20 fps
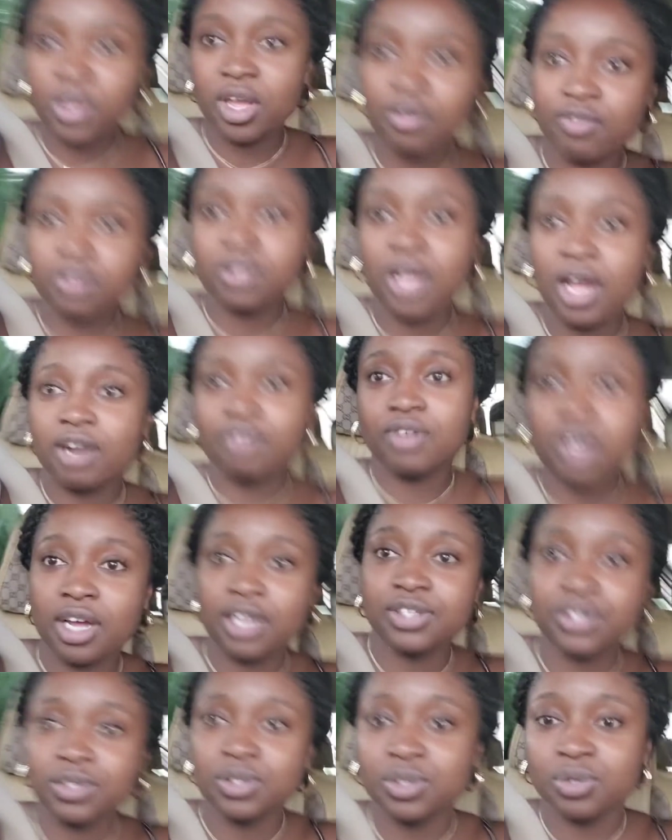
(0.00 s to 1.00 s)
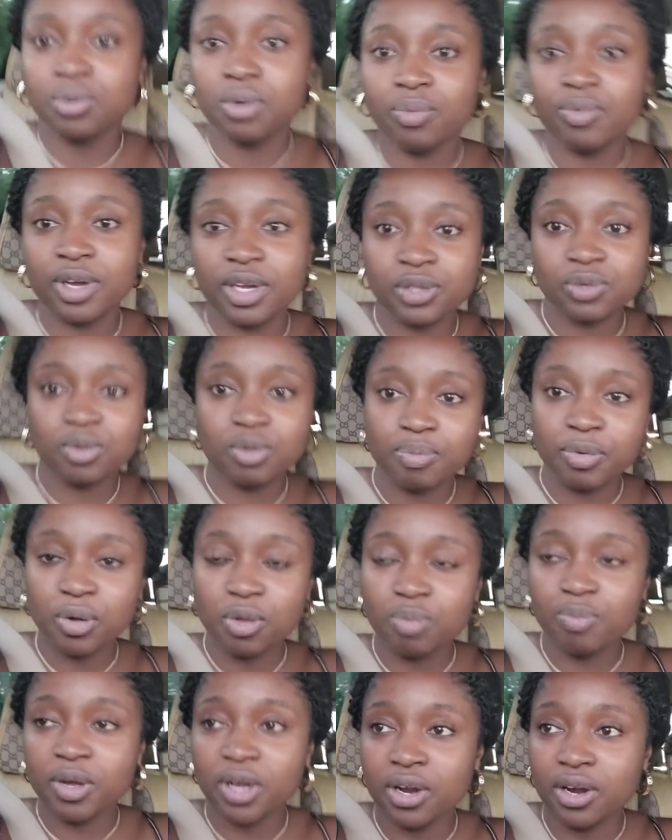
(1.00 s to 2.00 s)
we have a lot of cousins who were raised with
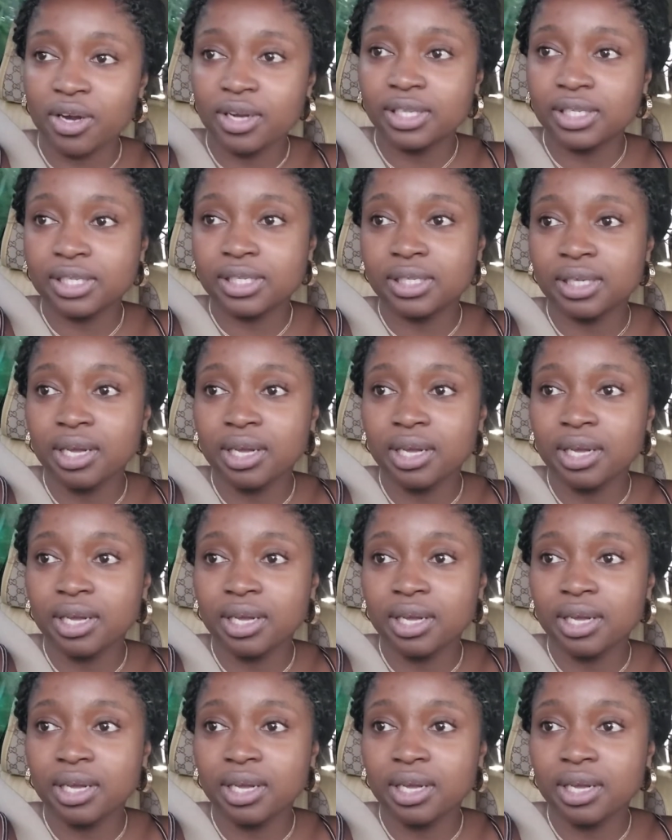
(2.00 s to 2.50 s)
both parents.